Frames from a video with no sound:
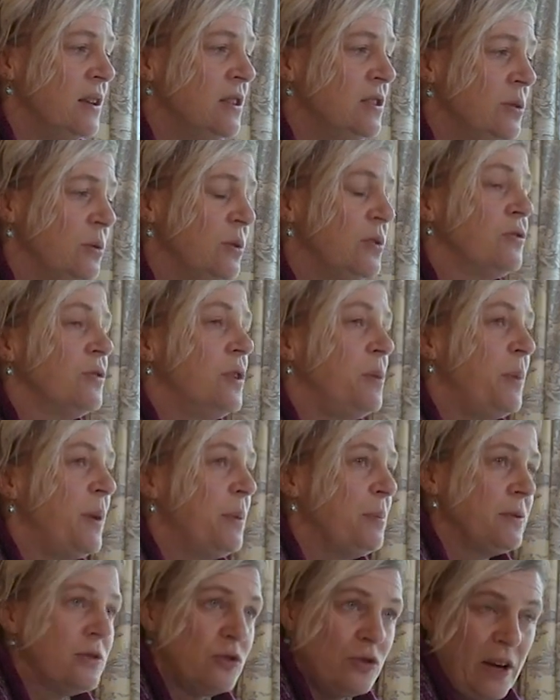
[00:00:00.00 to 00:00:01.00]
2 or 3
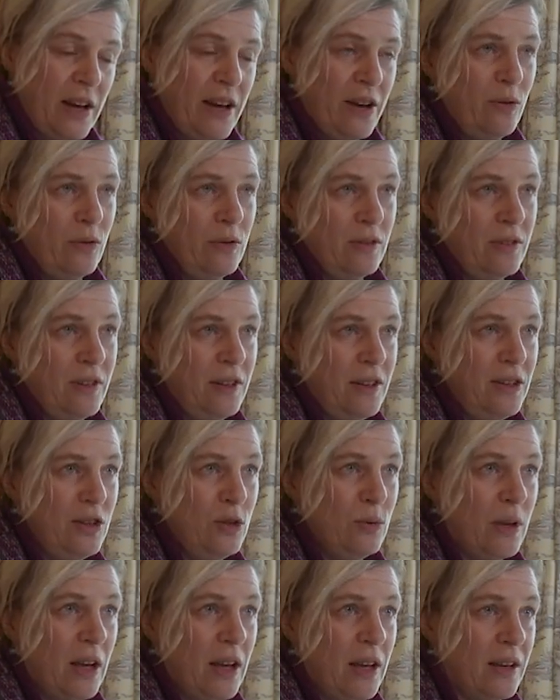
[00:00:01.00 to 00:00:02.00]
people drown in
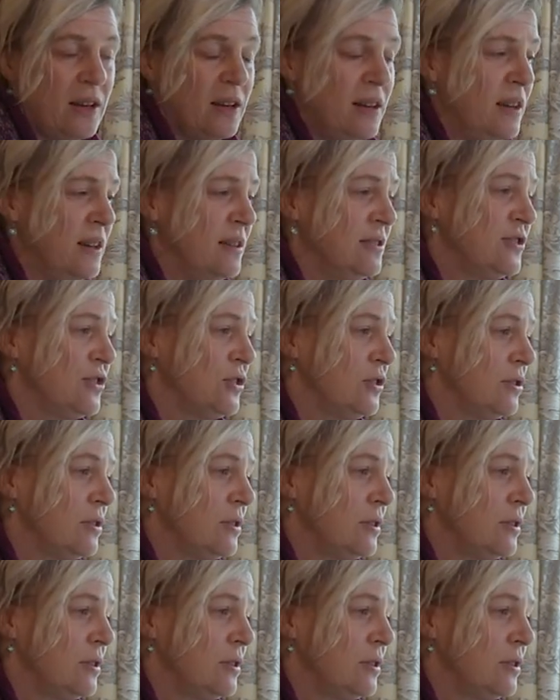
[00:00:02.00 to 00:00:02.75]
UK canals.